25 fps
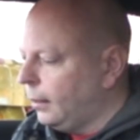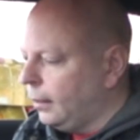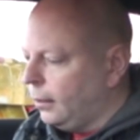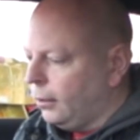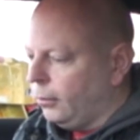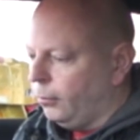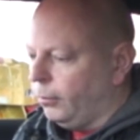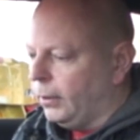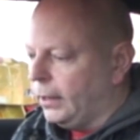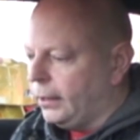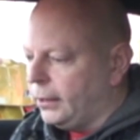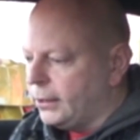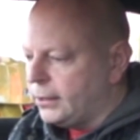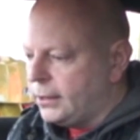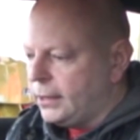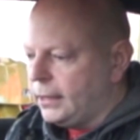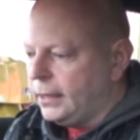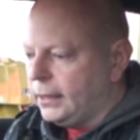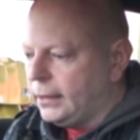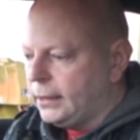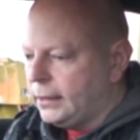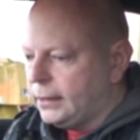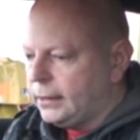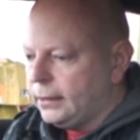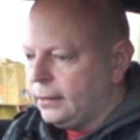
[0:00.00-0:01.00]
Whereas
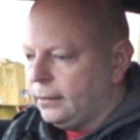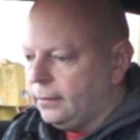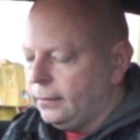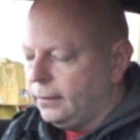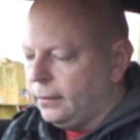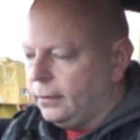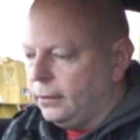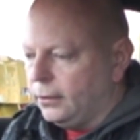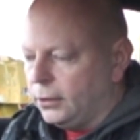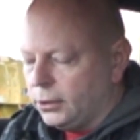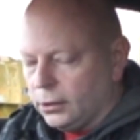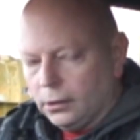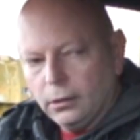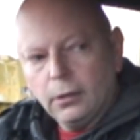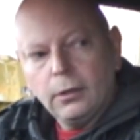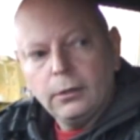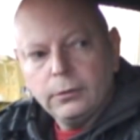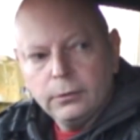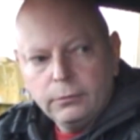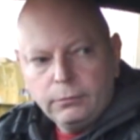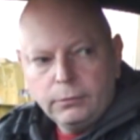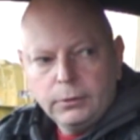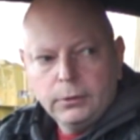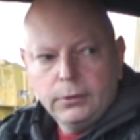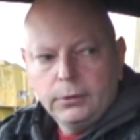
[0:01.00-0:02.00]
this, there's a lot on the
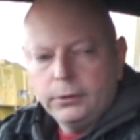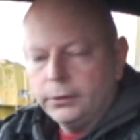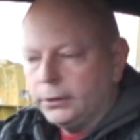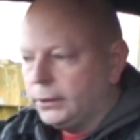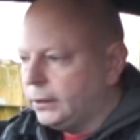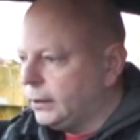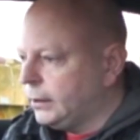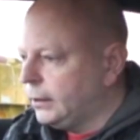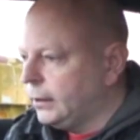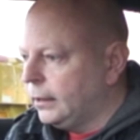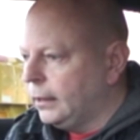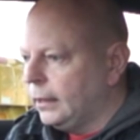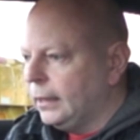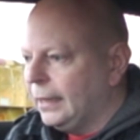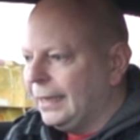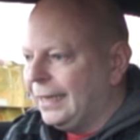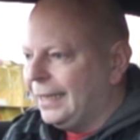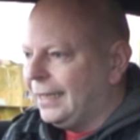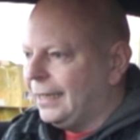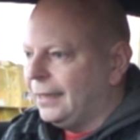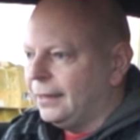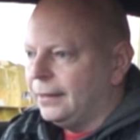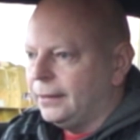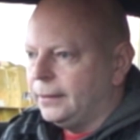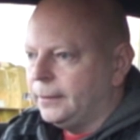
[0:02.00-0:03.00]
roads.
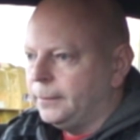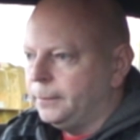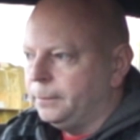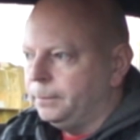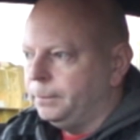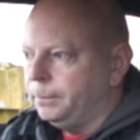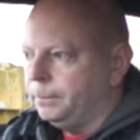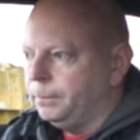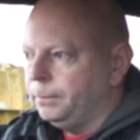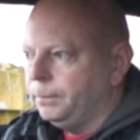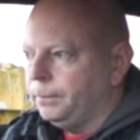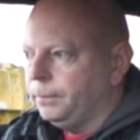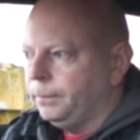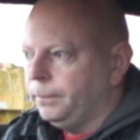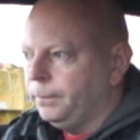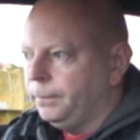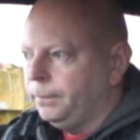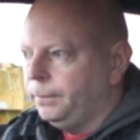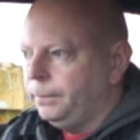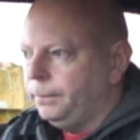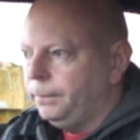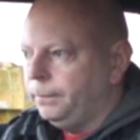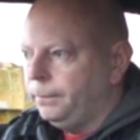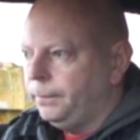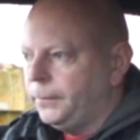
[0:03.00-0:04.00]

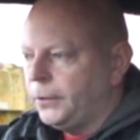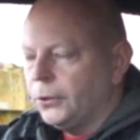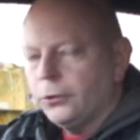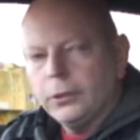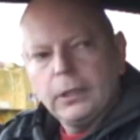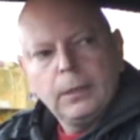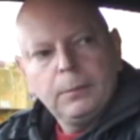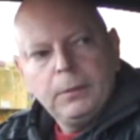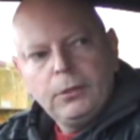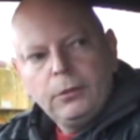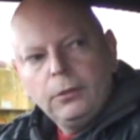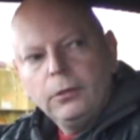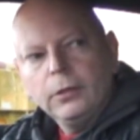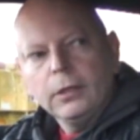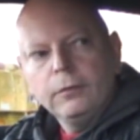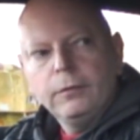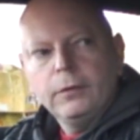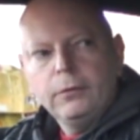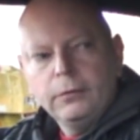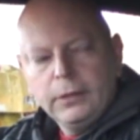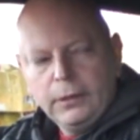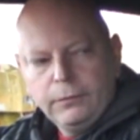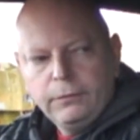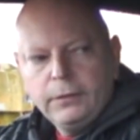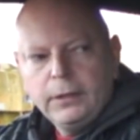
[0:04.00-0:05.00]
Don't get me wrong, if I were
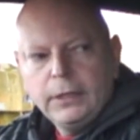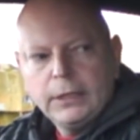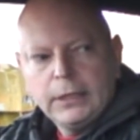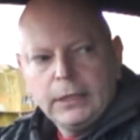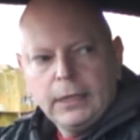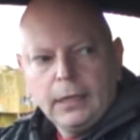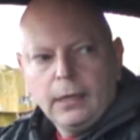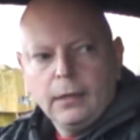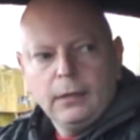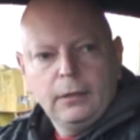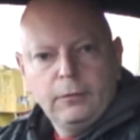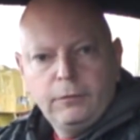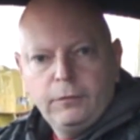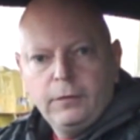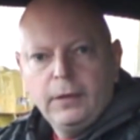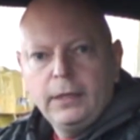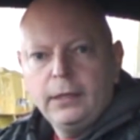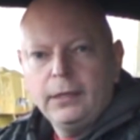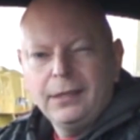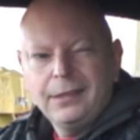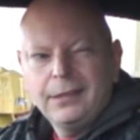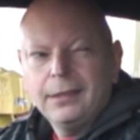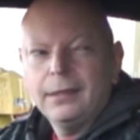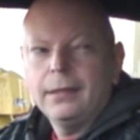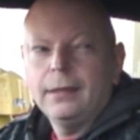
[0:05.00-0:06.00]
given this car, I'd defend
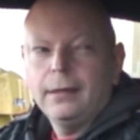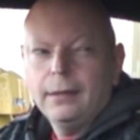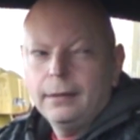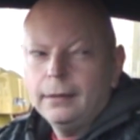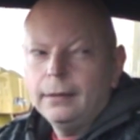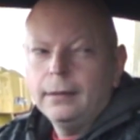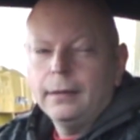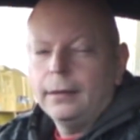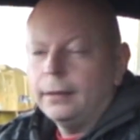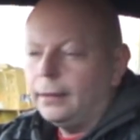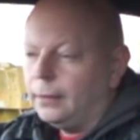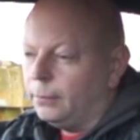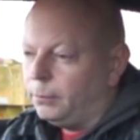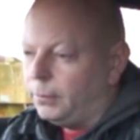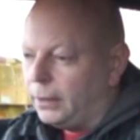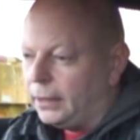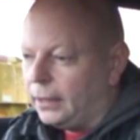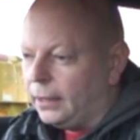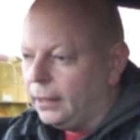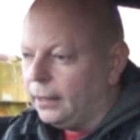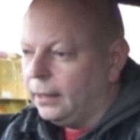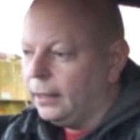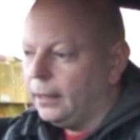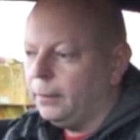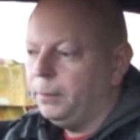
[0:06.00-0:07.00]
it to the hilt and I'd be
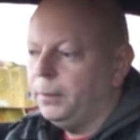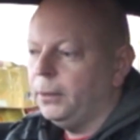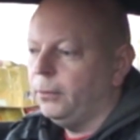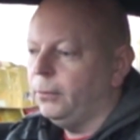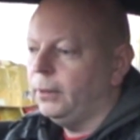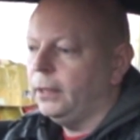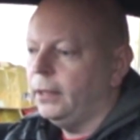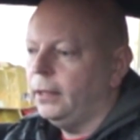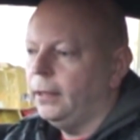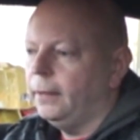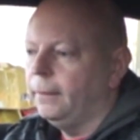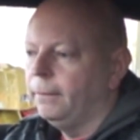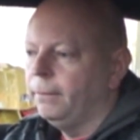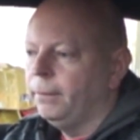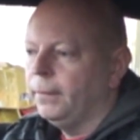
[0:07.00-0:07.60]
happy with it.